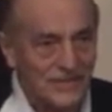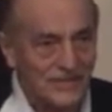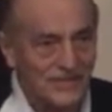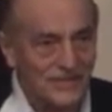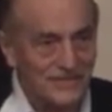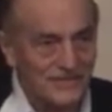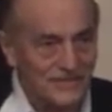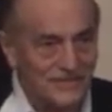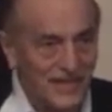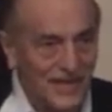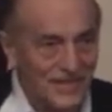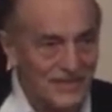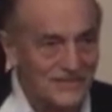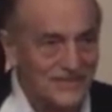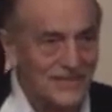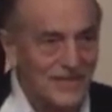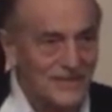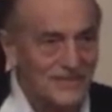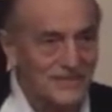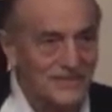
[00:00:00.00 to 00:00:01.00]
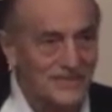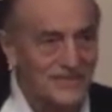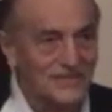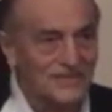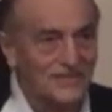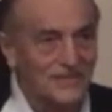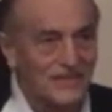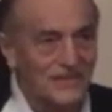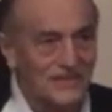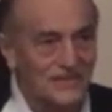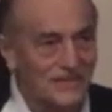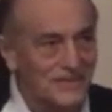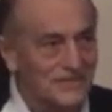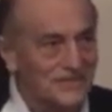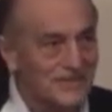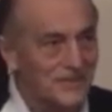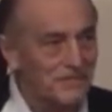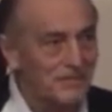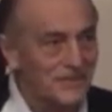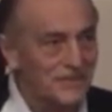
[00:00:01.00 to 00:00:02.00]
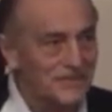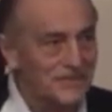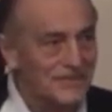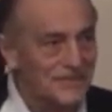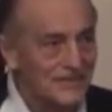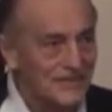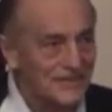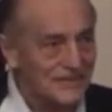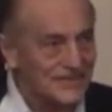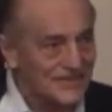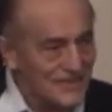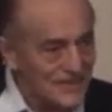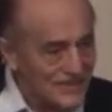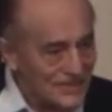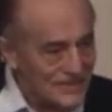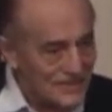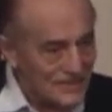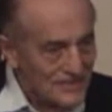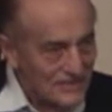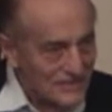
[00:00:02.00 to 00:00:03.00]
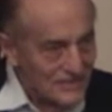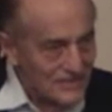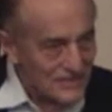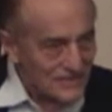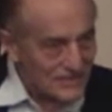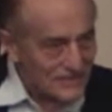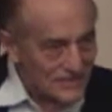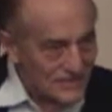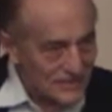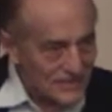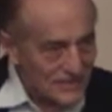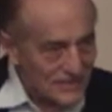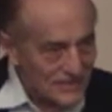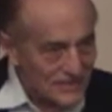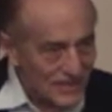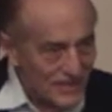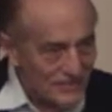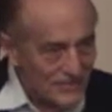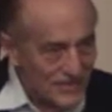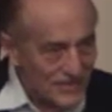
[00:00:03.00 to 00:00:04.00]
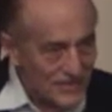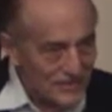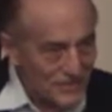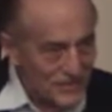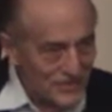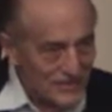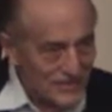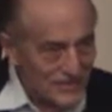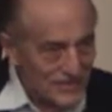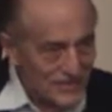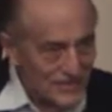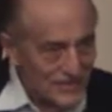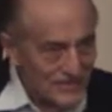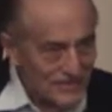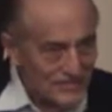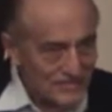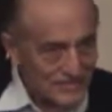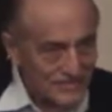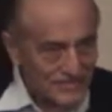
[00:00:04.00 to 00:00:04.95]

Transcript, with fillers: uh, Dad said, the simple citizens of the community.